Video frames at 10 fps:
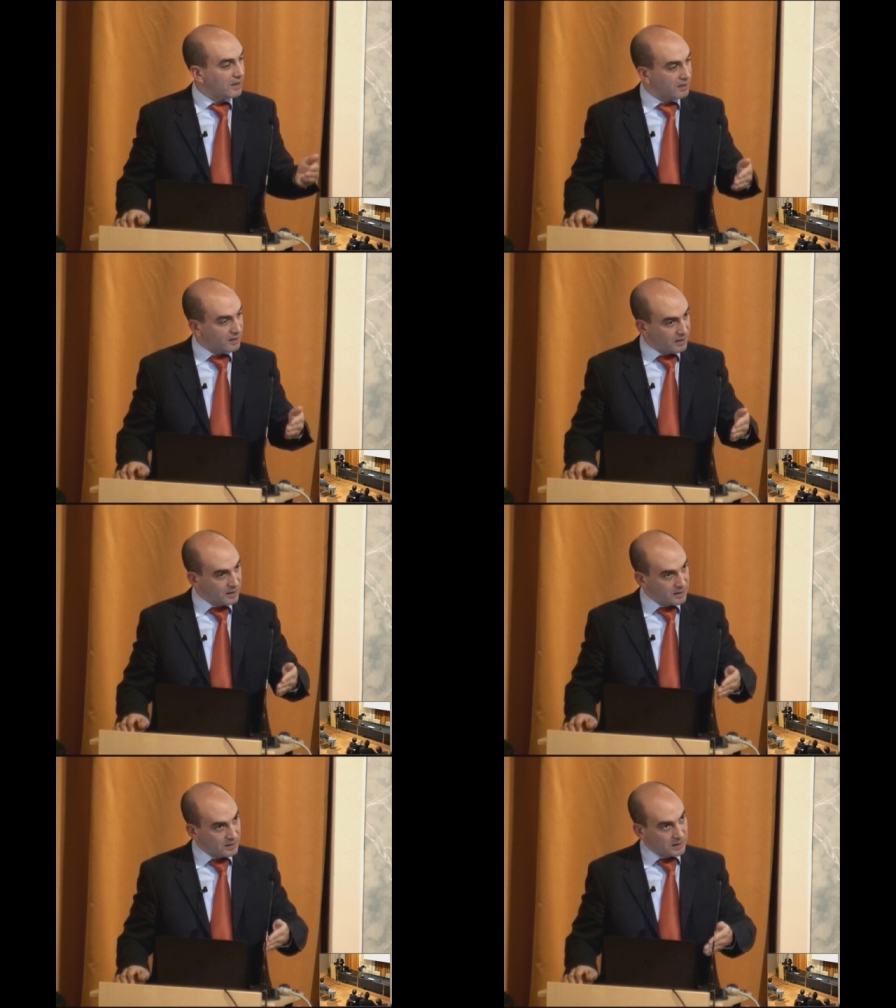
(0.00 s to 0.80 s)

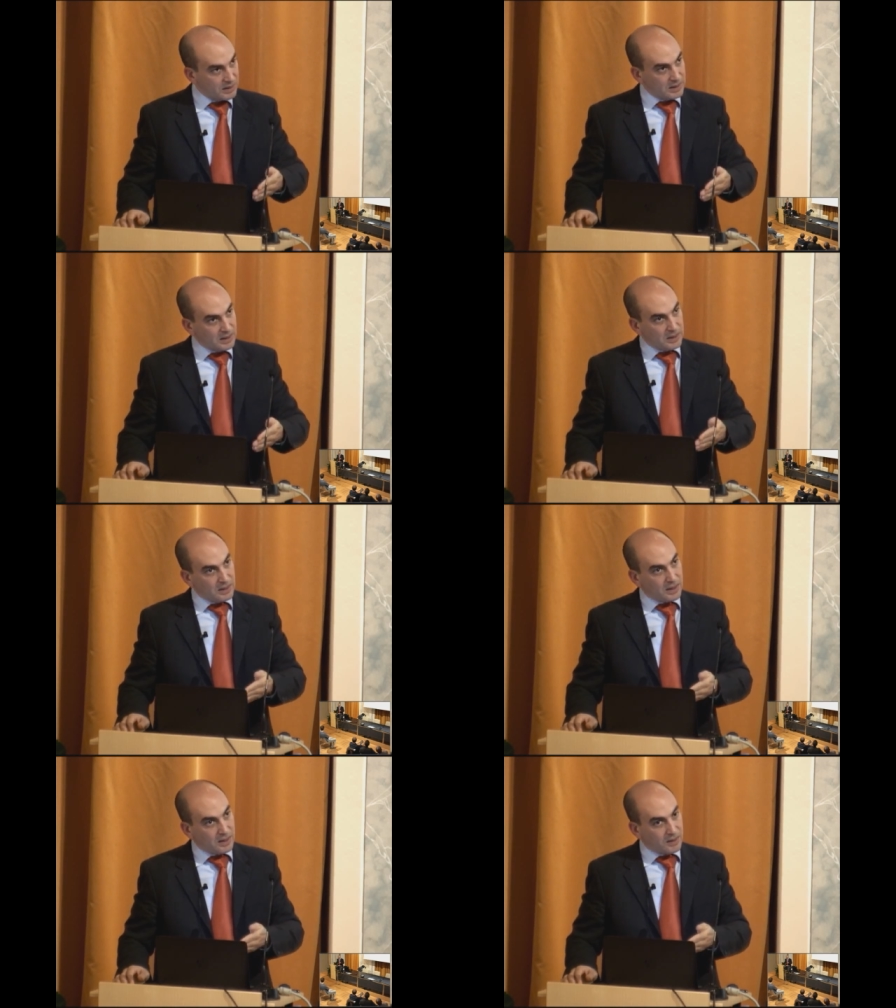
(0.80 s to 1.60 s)
the
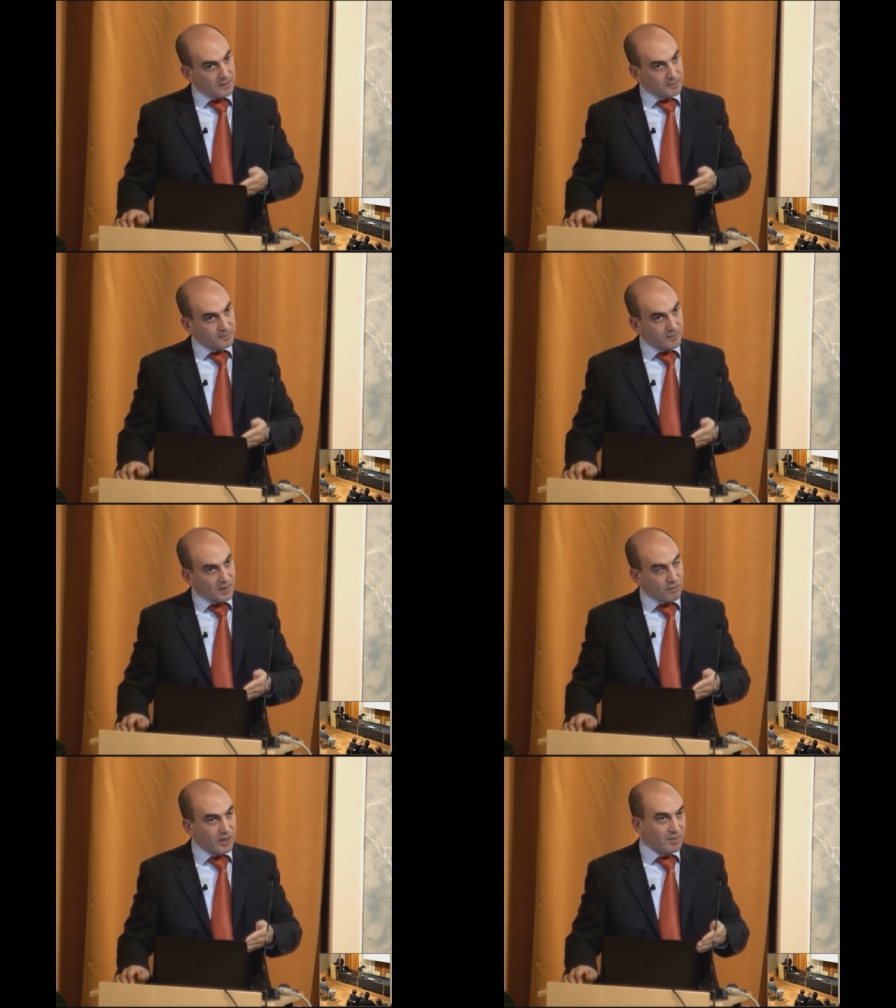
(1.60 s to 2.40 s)
um,
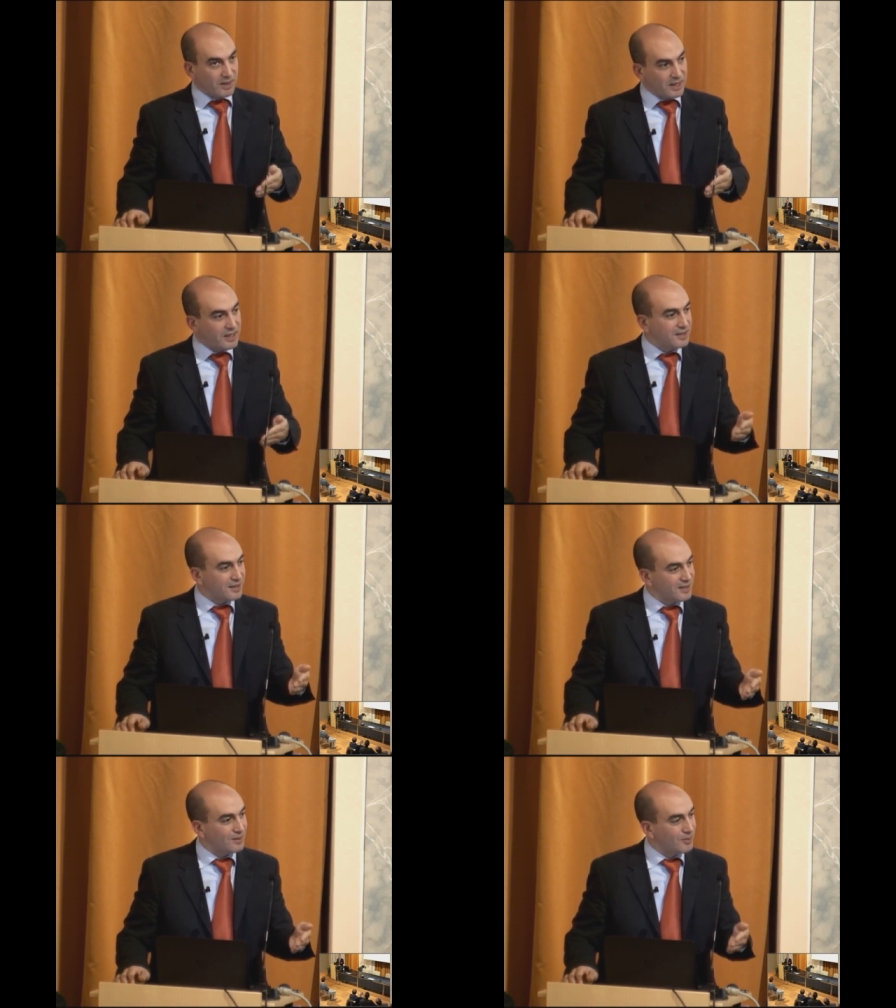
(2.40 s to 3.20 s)
rehabilitation
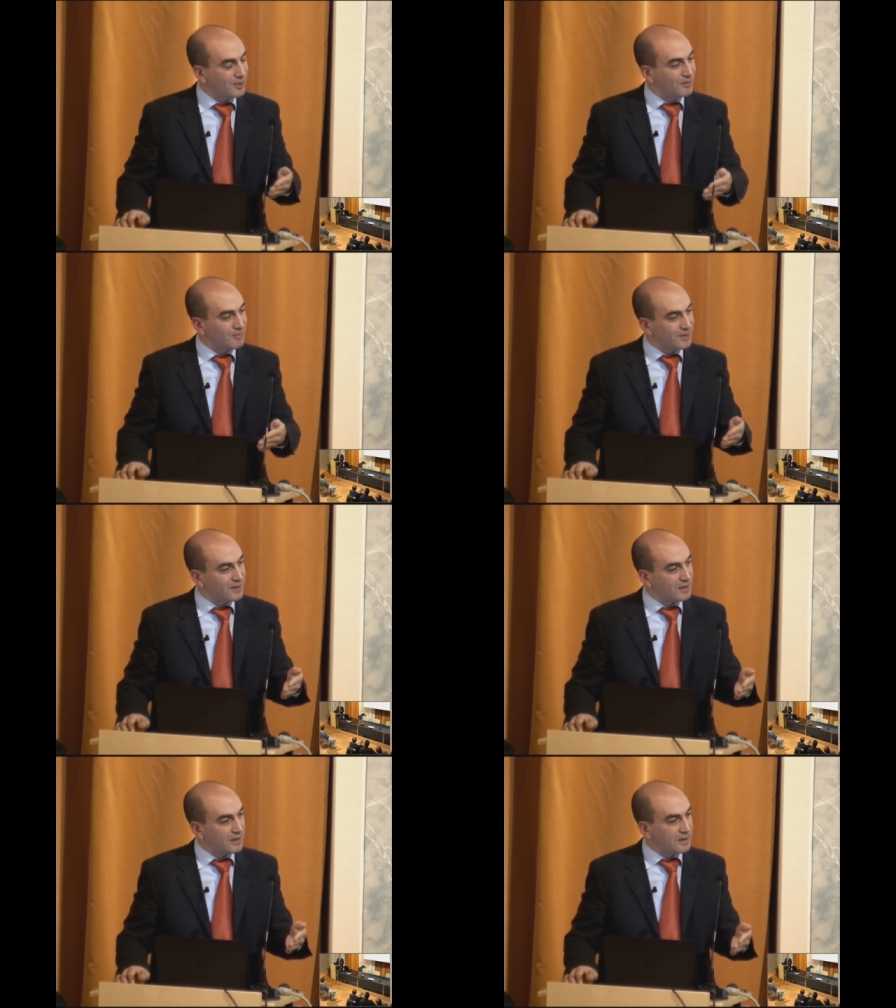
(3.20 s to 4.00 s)
isn't the word, but
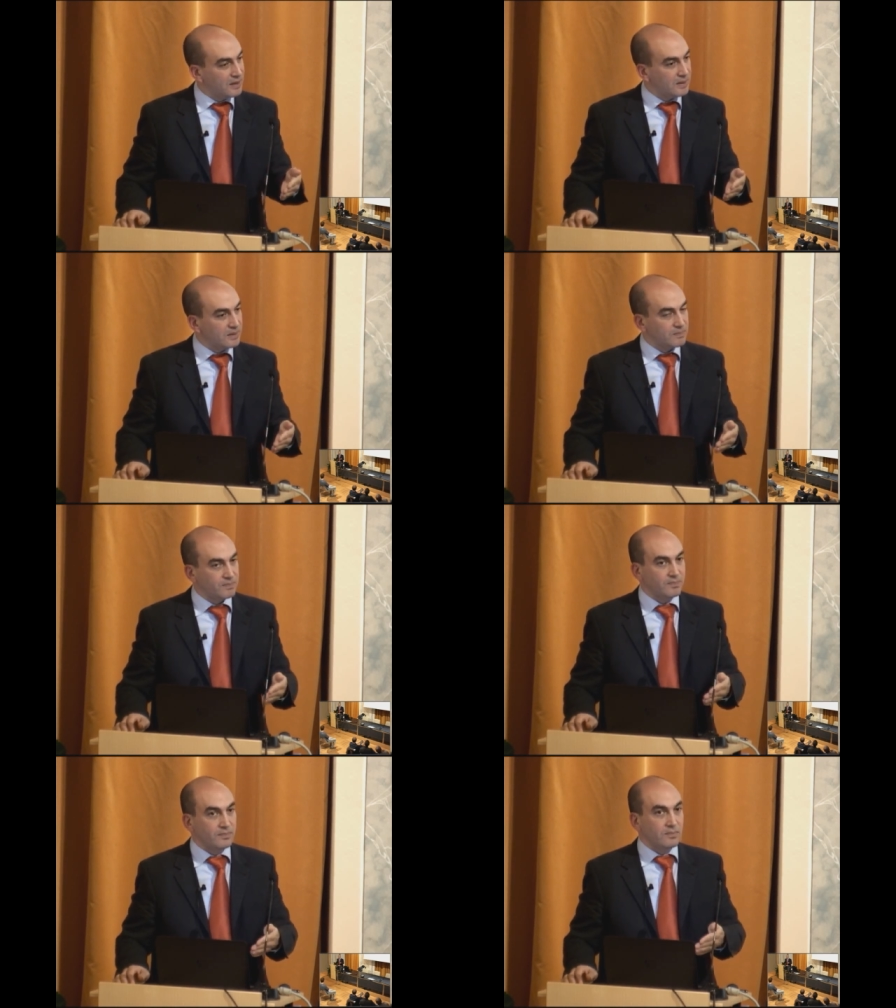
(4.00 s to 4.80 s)
the
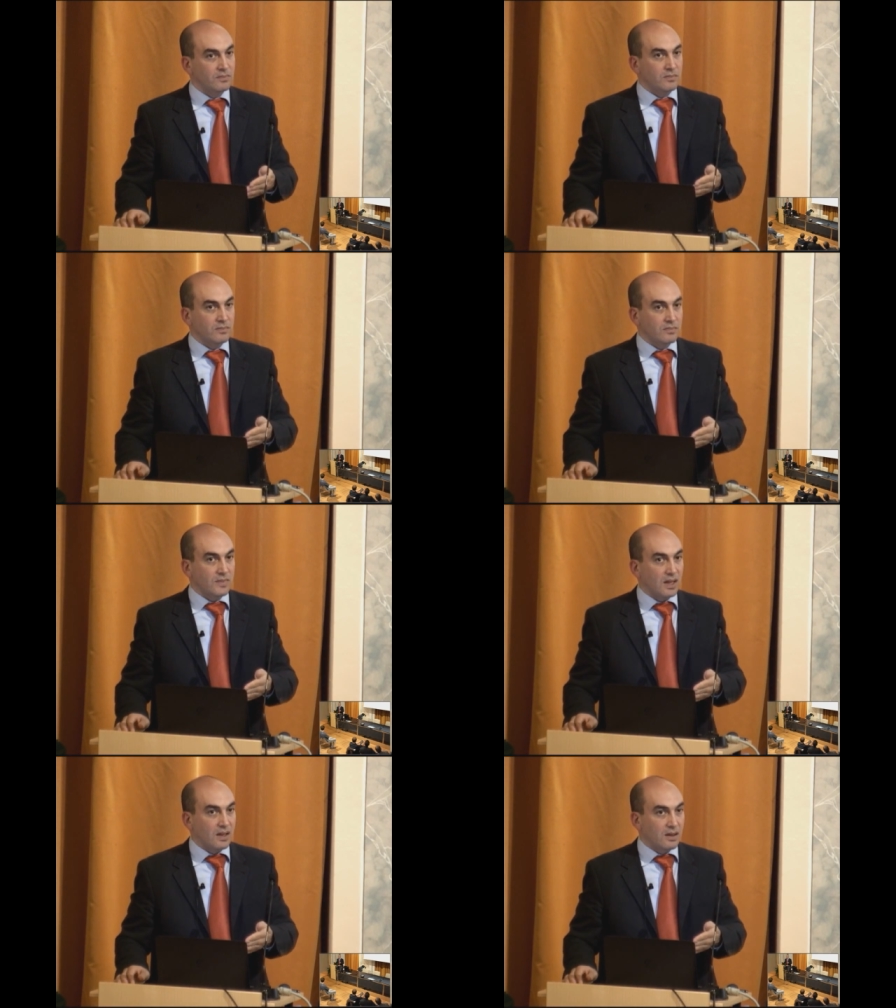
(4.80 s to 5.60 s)

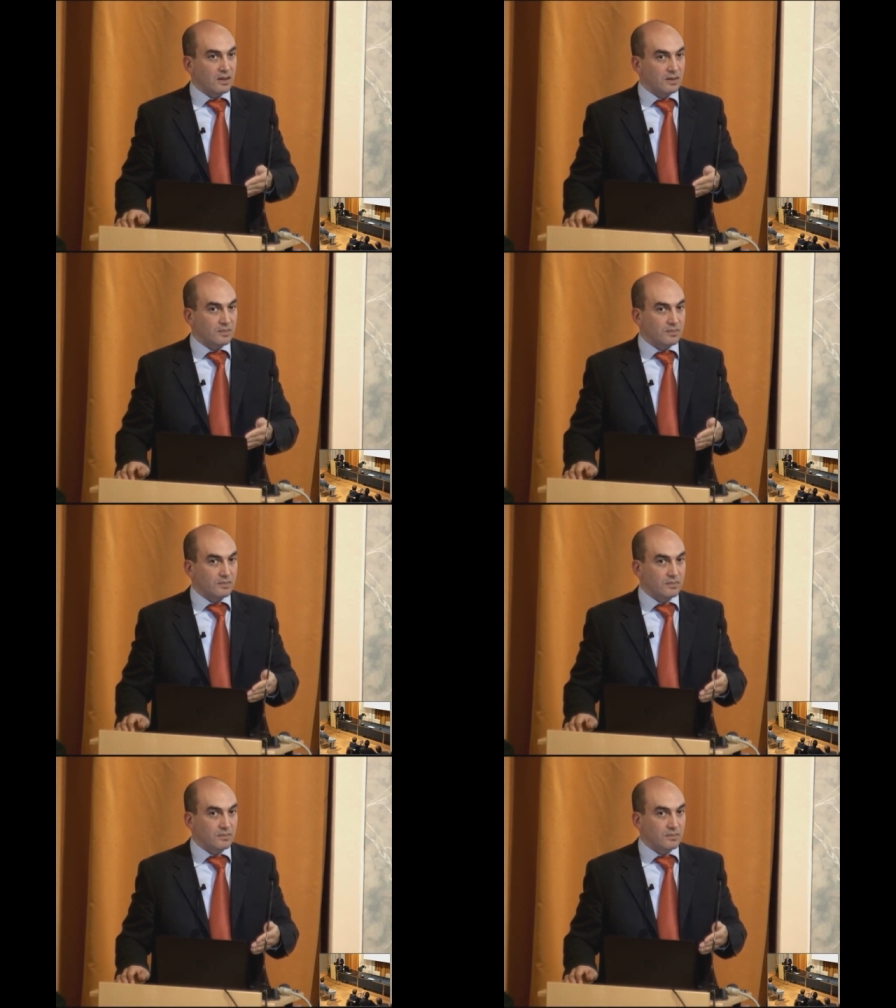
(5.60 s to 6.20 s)
um,